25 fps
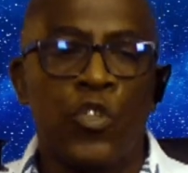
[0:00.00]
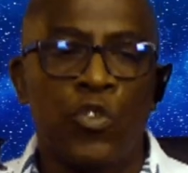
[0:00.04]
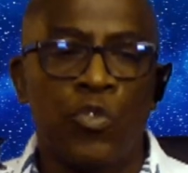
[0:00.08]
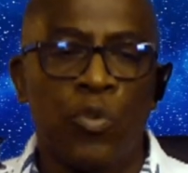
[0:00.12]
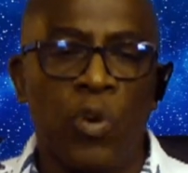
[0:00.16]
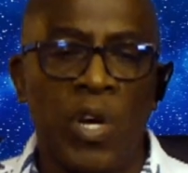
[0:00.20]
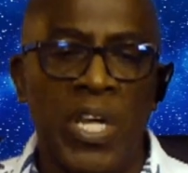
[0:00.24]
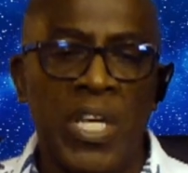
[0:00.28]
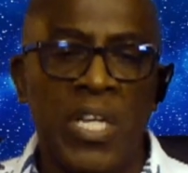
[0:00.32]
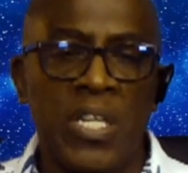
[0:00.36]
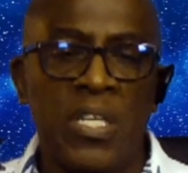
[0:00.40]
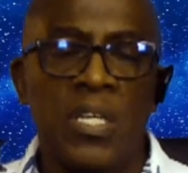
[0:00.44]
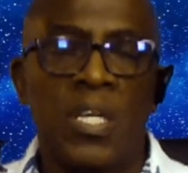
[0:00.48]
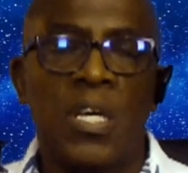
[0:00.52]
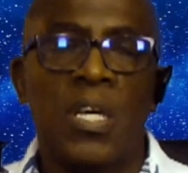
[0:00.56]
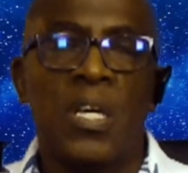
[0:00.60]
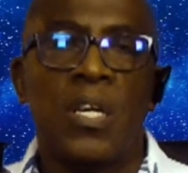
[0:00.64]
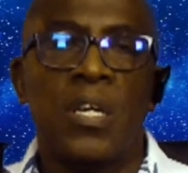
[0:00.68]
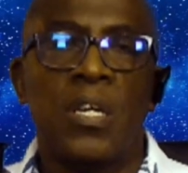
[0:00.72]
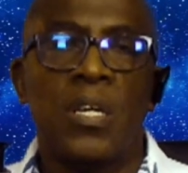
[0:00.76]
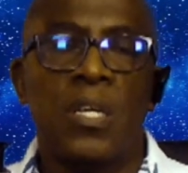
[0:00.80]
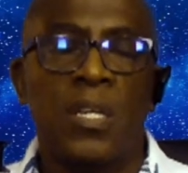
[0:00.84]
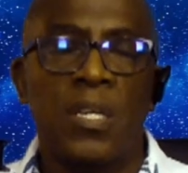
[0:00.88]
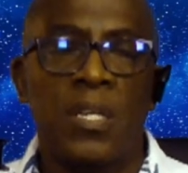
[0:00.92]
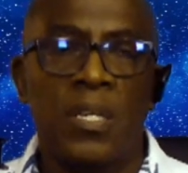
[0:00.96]
great
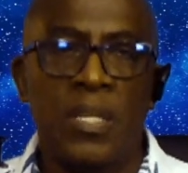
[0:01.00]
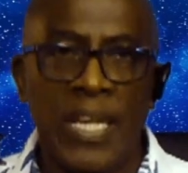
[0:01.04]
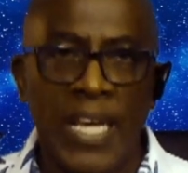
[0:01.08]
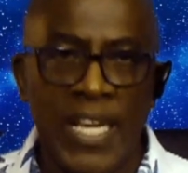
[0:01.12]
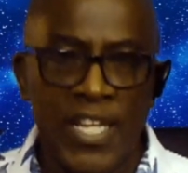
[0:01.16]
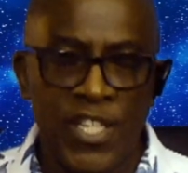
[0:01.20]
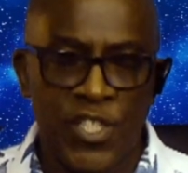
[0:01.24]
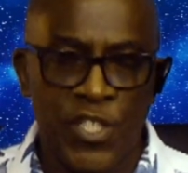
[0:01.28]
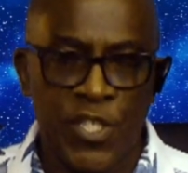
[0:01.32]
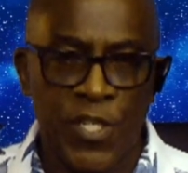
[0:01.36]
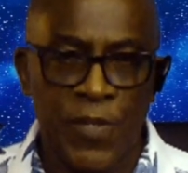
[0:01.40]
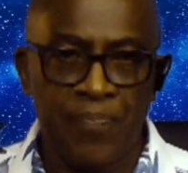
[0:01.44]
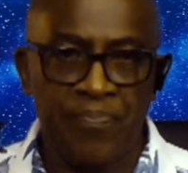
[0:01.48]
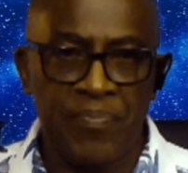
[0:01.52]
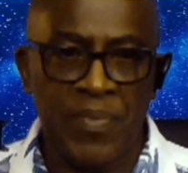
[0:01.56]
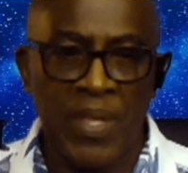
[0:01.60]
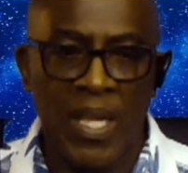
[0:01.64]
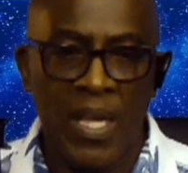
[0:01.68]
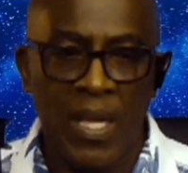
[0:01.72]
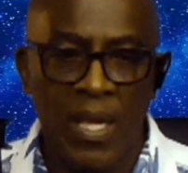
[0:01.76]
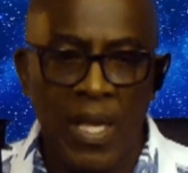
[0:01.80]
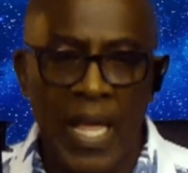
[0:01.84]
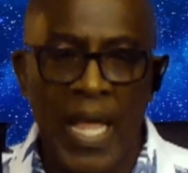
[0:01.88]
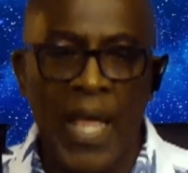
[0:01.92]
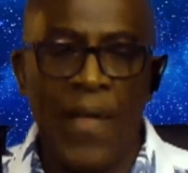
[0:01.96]
nation.
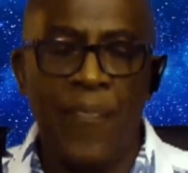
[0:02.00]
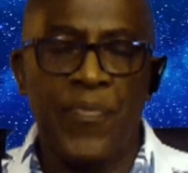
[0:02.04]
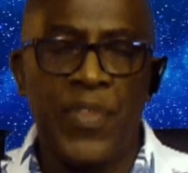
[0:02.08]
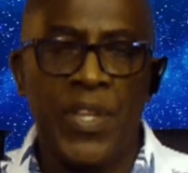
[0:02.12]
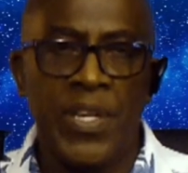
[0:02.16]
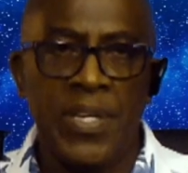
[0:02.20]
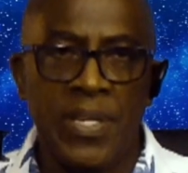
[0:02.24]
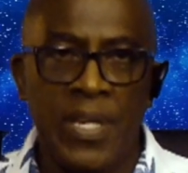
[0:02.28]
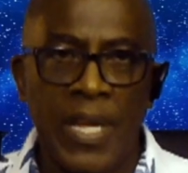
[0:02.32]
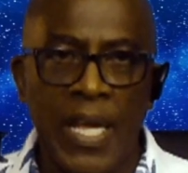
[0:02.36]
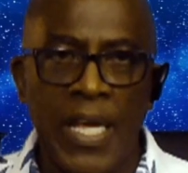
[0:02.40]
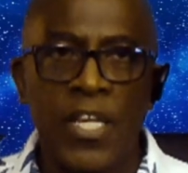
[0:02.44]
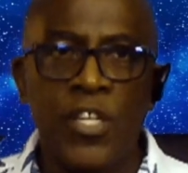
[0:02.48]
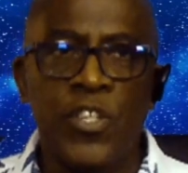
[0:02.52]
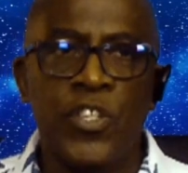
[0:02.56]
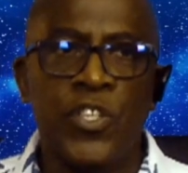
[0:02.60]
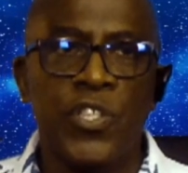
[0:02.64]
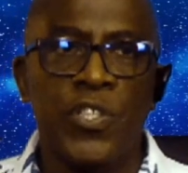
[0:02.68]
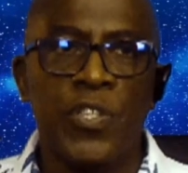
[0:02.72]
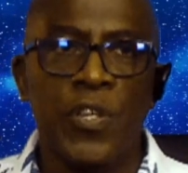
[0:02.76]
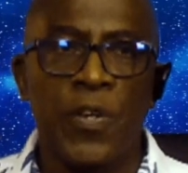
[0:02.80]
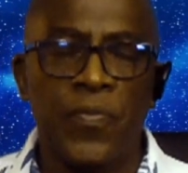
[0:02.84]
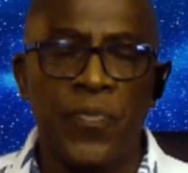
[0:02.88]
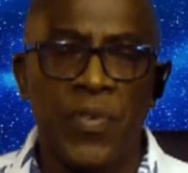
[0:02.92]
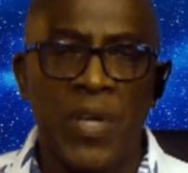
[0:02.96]
And the
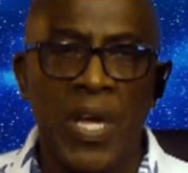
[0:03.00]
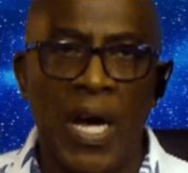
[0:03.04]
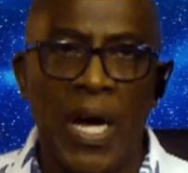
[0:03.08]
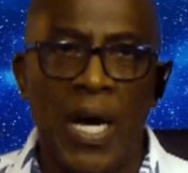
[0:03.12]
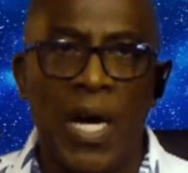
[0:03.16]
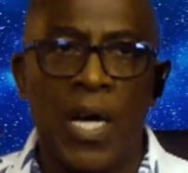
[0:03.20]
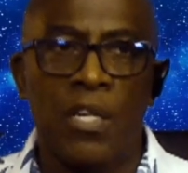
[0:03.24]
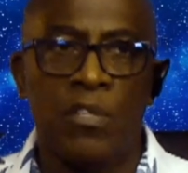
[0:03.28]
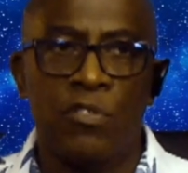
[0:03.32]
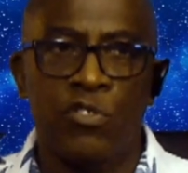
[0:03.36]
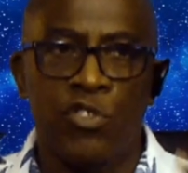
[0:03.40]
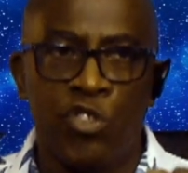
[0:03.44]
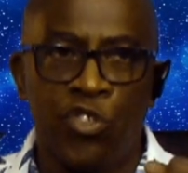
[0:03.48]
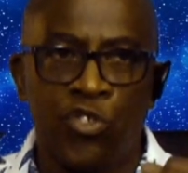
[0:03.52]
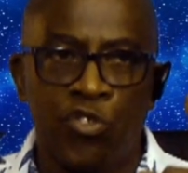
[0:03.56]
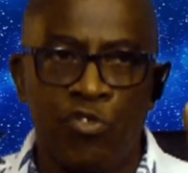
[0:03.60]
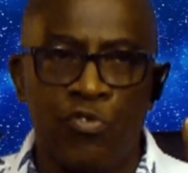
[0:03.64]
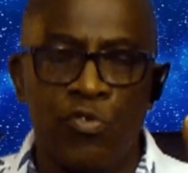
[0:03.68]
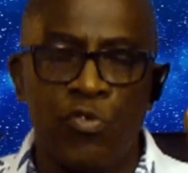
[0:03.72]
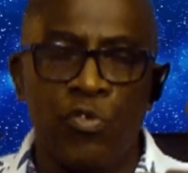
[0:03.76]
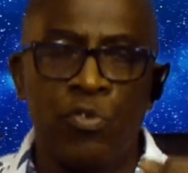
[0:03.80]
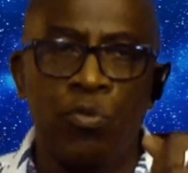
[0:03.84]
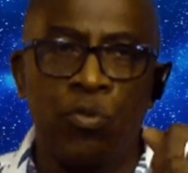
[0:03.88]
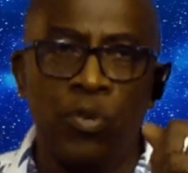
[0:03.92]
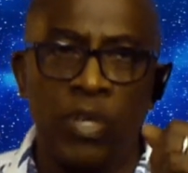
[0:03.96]
nation of God,
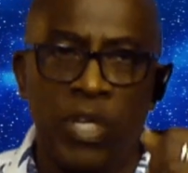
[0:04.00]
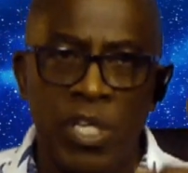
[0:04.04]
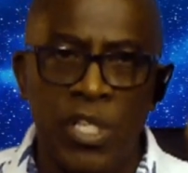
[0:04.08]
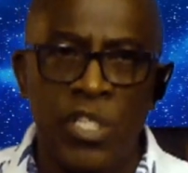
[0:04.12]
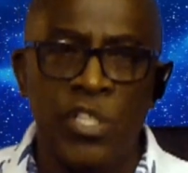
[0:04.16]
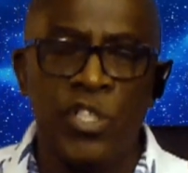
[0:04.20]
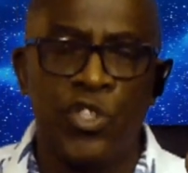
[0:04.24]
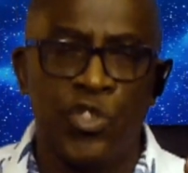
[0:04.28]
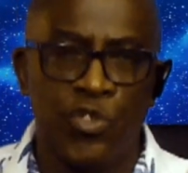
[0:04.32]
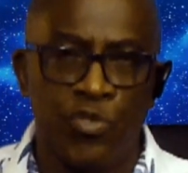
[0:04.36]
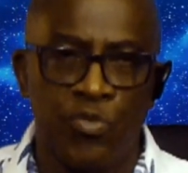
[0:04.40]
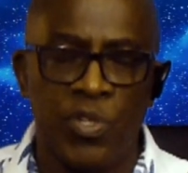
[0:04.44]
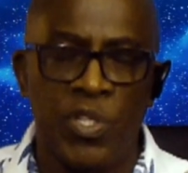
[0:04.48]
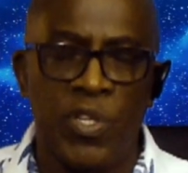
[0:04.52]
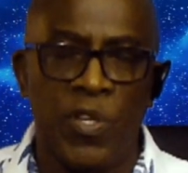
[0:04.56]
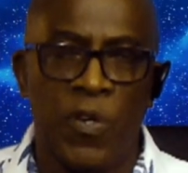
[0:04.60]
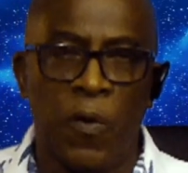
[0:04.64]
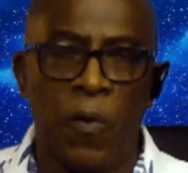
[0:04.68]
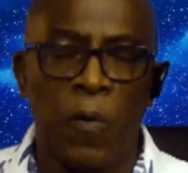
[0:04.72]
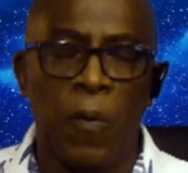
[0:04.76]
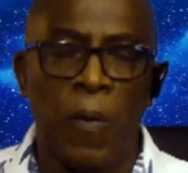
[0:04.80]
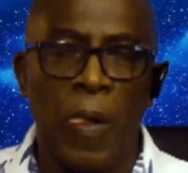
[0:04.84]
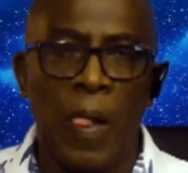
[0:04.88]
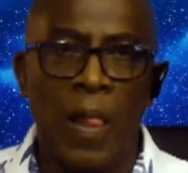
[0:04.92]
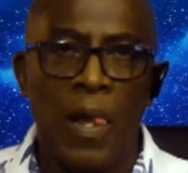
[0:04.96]
true
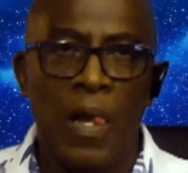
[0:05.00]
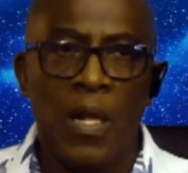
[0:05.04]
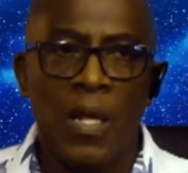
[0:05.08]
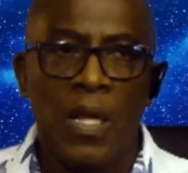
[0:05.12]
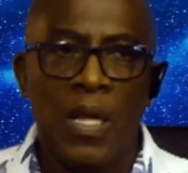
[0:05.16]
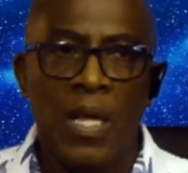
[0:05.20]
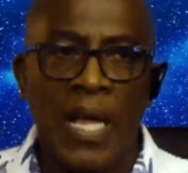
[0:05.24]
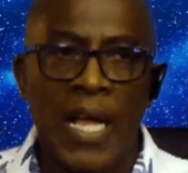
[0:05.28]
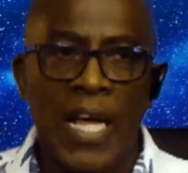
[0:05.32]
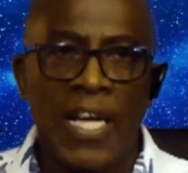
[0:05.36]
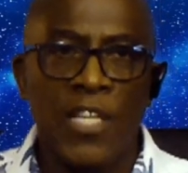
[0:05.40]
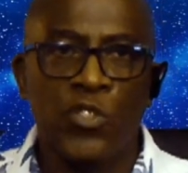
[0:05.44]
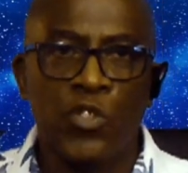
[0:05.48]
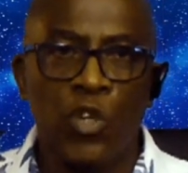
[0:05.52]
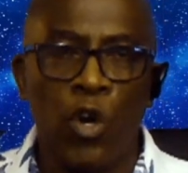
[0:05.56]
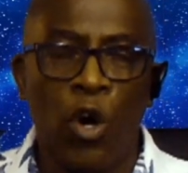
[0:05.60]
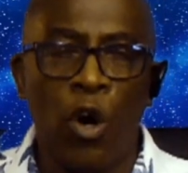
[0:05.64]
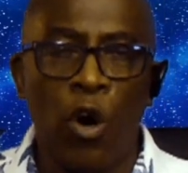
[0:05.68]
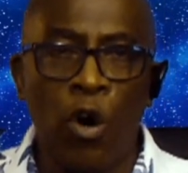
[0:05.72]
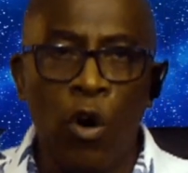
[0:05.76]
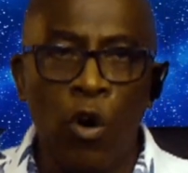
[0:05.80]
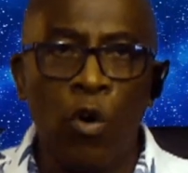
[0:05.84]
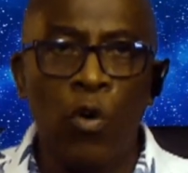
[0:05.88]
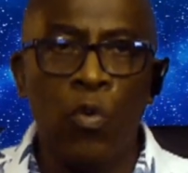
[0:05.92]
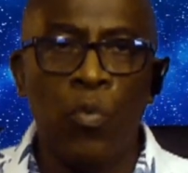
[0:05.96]
Israel, has
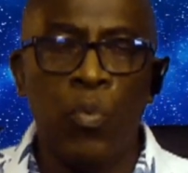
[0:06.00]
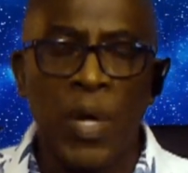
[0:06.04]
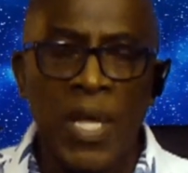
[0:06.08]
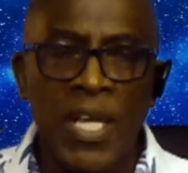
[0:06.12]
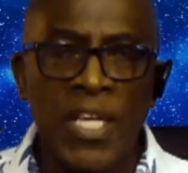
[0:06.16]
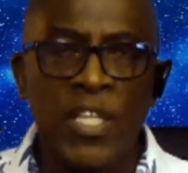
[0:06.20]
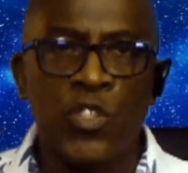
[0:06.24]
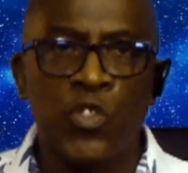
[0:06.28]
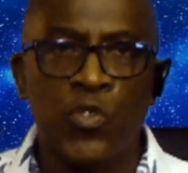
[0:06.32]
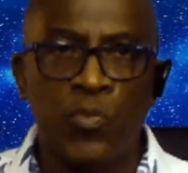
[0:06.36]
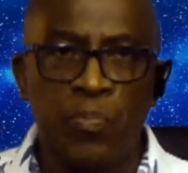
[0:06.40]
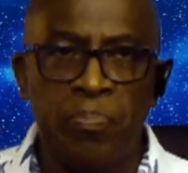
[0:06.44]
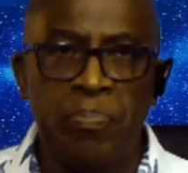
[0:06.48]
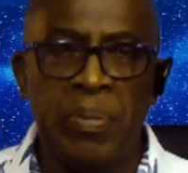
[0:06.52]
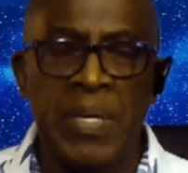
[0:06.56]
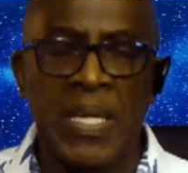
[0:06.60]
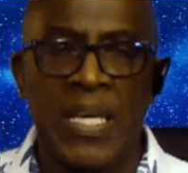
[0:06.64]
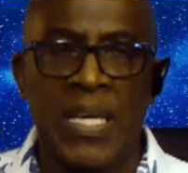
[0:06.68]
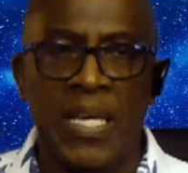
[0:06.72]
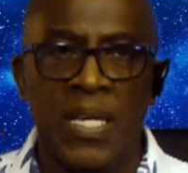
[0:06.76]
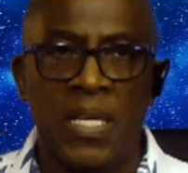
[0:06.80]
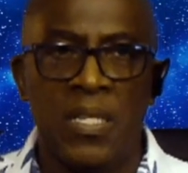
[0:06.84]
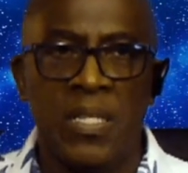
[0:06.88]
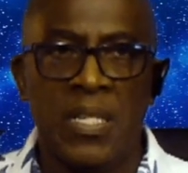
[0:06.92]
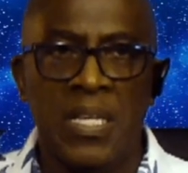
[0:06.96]
always
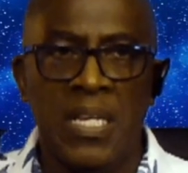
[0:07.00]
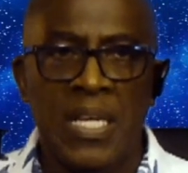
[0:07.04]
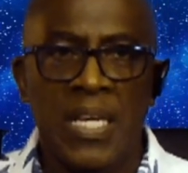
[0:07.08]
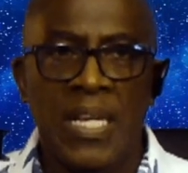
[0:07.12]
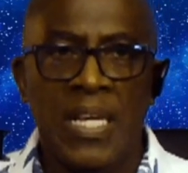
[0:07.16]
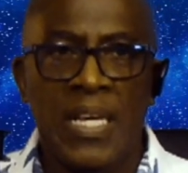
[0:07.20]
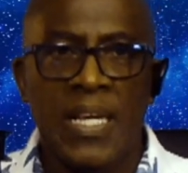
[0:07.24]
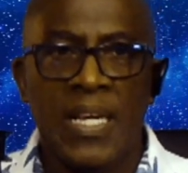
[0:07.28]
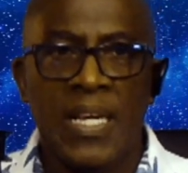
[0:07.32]
been